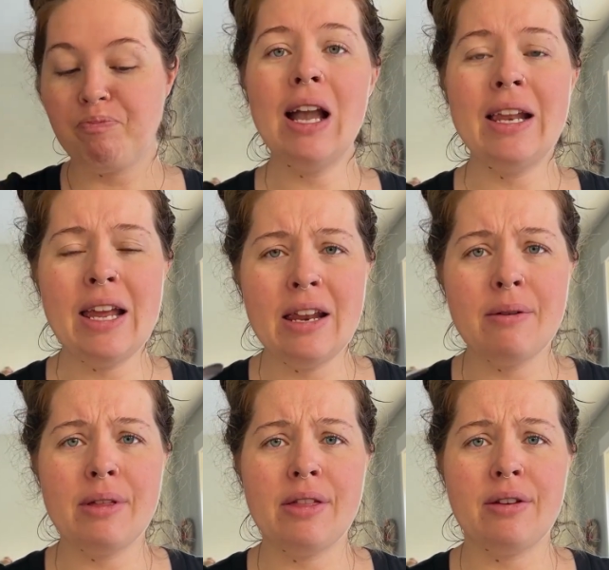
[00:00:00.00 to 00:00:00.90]
And eating
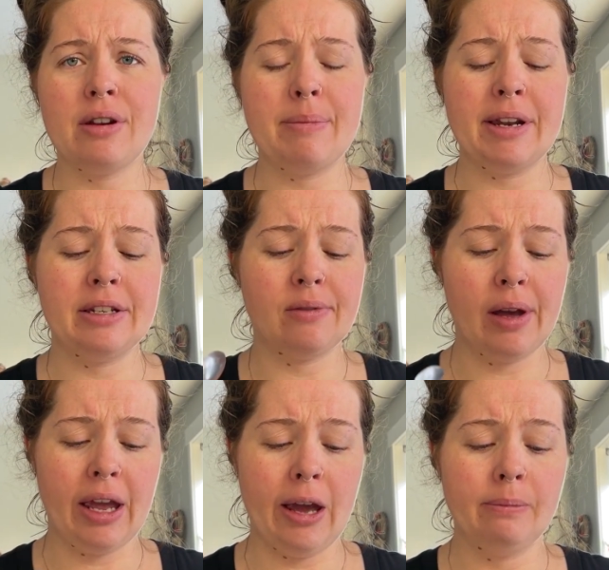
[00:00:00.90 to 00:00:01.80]
within 30 minutes of
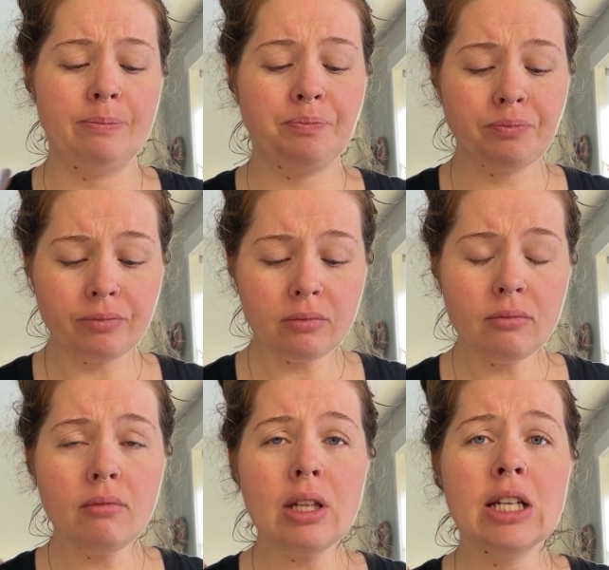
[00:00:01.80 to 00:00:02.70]
waking up
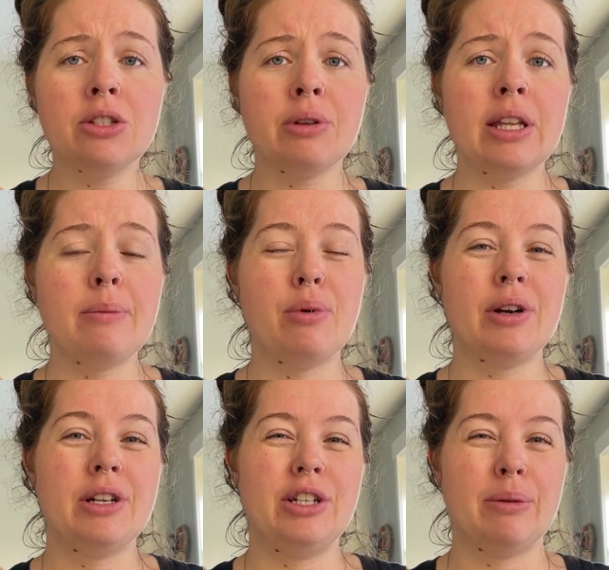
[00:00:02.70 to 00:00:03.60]
is really
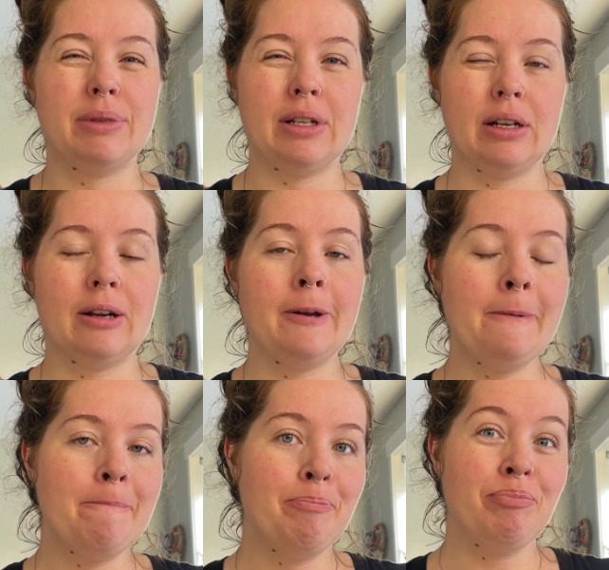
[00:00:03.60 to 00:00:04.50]
important to jumpstart
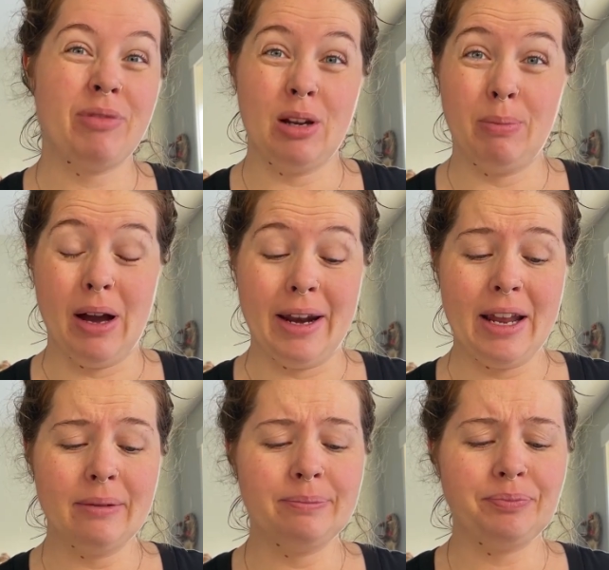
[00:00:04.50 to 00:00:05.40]
your body,